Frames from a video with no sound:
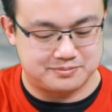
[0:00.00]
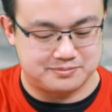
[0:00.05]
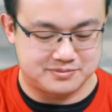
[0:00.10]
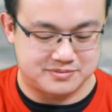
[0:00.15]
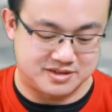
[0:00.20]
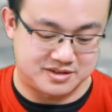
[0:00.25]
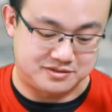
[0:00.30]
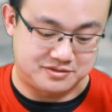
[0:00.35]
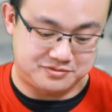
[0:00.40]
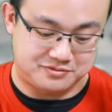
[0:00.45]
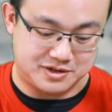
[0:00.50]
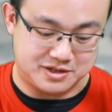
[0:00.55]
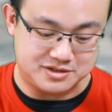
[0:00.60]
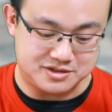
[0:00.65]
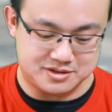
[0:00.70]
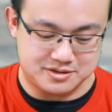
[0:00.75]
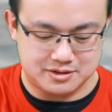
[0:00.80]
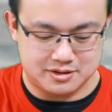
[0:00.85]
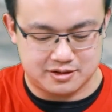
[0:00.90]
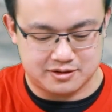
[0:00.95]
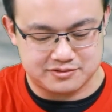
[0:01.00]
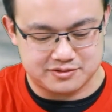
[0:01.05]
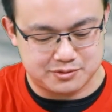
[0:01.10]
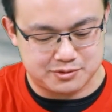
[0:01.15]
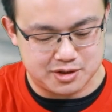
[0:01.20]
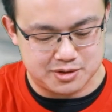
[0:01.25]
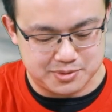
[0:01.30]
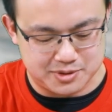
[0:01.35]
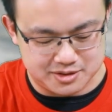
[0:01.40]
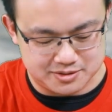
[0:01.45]
the front of the
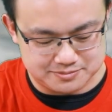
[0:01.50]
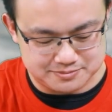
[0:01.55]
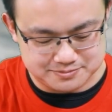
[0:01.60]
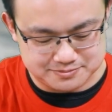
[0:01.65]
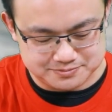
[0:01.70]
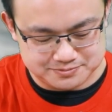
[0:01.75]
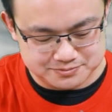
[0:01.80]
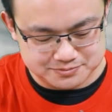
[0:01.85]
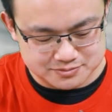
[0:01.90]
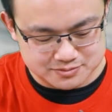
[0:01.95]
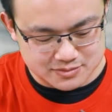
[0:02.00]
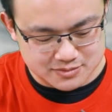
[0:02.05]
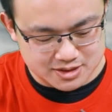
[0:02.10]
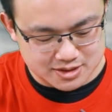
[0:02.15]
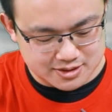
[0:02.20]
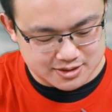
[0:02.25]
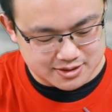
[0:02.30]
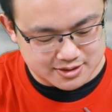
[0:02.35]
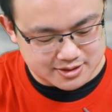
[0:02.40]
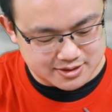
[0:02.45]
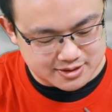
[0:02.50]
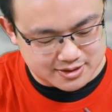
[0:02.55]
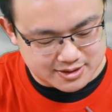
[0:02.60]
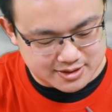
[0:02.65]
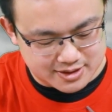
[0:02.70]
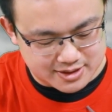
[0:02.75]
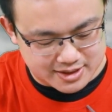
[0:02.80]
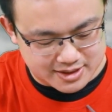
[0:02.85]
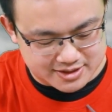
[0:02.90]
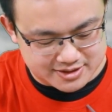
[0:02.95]
robot,
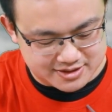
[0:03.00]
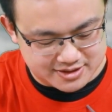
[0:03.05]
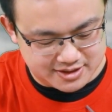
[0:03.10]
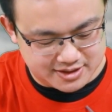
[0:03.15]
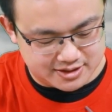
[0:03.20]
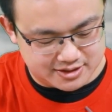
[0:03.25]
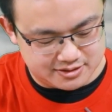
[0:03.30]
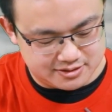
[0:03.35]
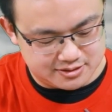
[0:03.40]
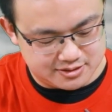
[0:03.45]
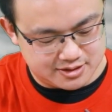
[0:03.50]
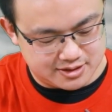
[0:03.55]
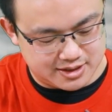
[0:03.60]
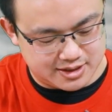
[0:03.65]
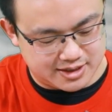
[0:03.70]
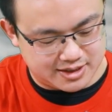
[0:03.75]
and then